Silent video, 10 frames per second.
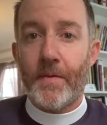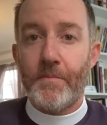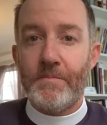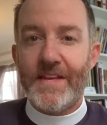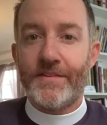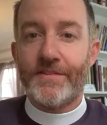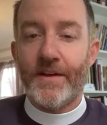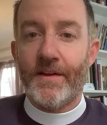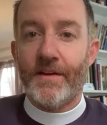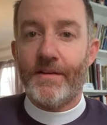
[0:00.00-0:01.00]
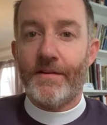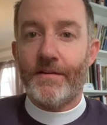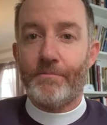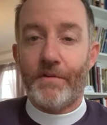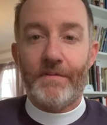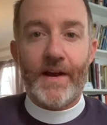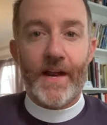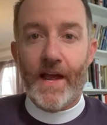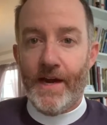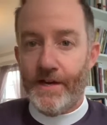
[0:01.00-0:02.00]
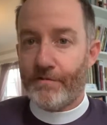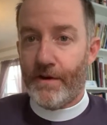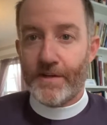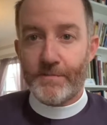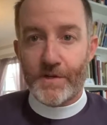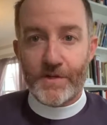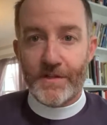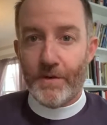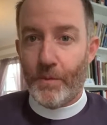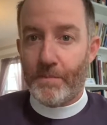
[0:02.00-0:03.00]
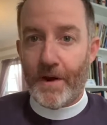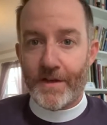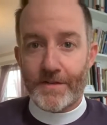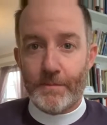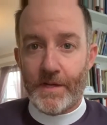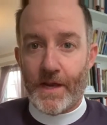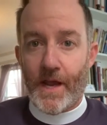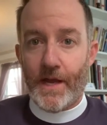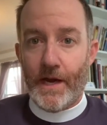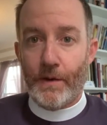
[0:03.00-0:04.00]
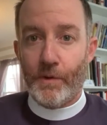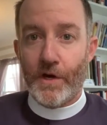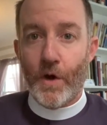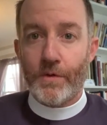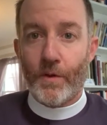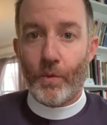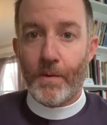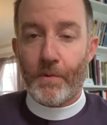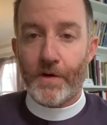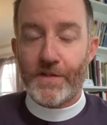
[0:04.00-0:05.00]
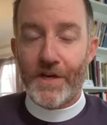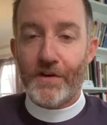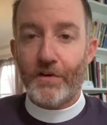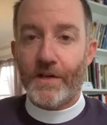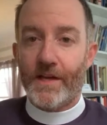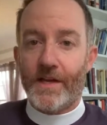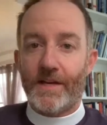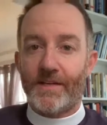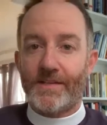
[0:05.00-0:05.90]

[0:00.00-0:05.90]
means preventing any transmission that we possibly can. And we know that we're particularly in a